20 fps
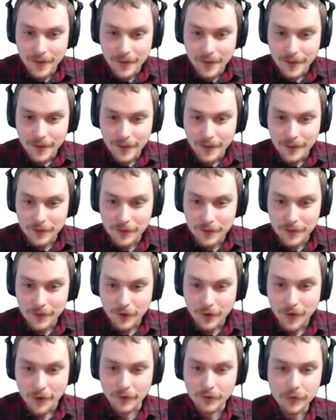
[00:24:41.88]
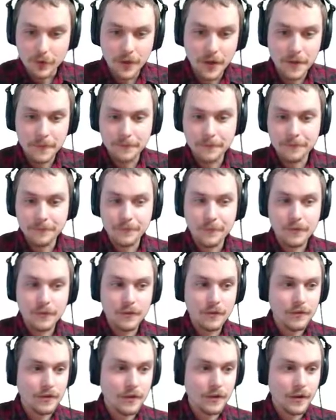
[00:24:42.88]
cancel. Okay, so I'm.
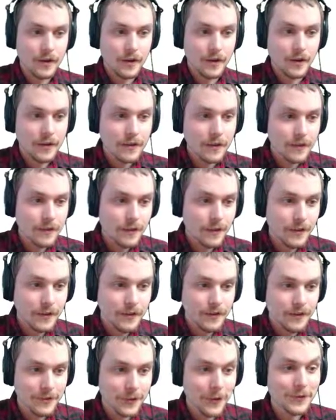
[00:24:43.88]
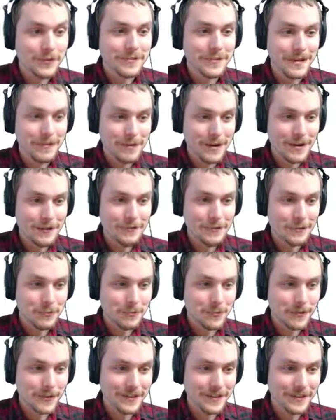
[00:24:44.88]
It's, no, it's not password
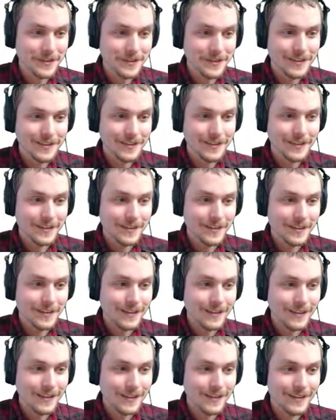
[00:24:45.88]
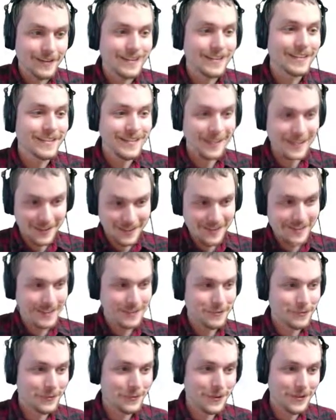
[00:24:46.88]
one. And uh,
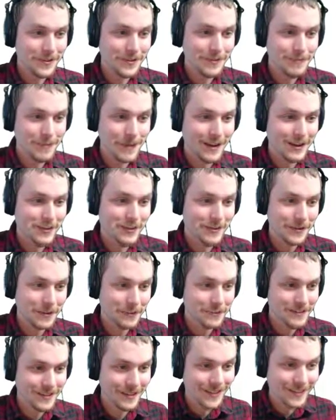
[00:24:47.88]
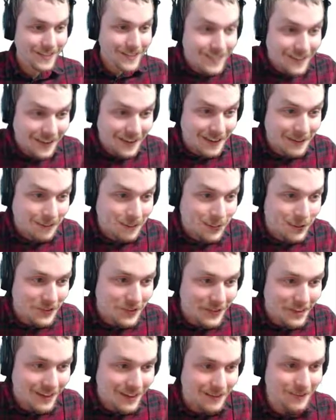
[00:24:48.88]
thanks for all the password help, guys. I
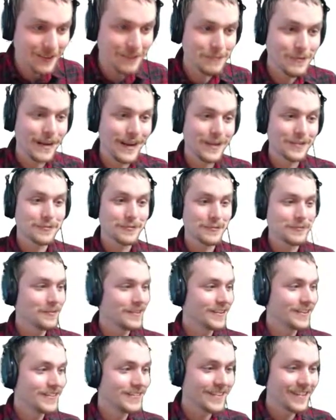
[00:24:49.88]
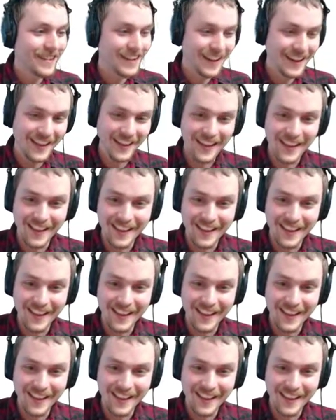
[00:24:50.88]
appreciate it. Yeah, password one two.